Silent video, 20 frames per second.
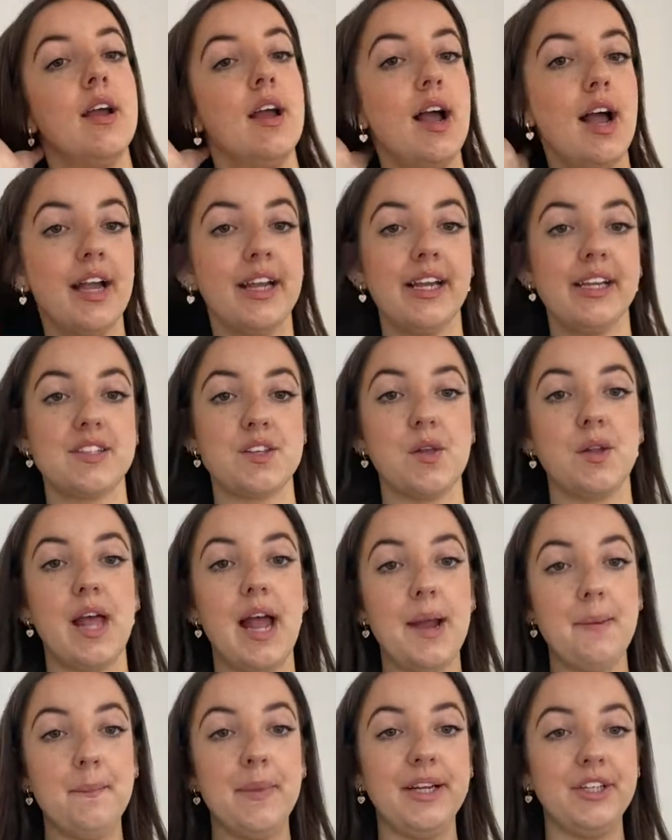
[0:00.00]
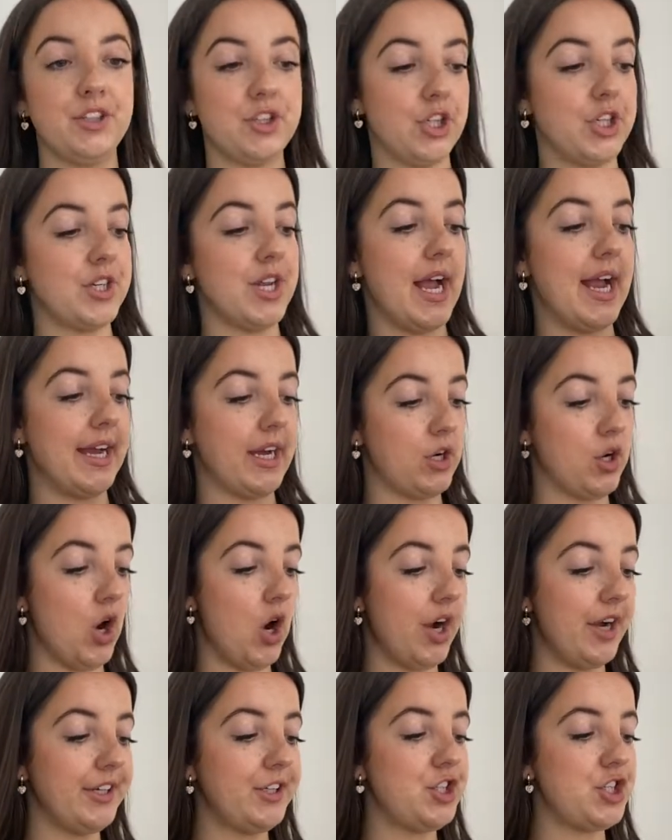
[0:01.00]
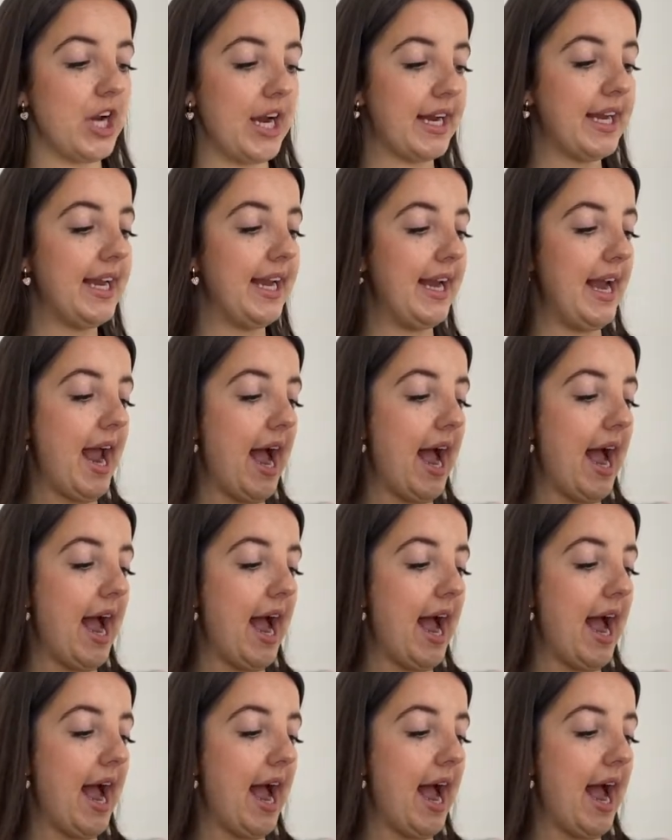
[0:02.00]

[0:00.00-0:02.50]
Okay, so like mentioned, I got a jacket.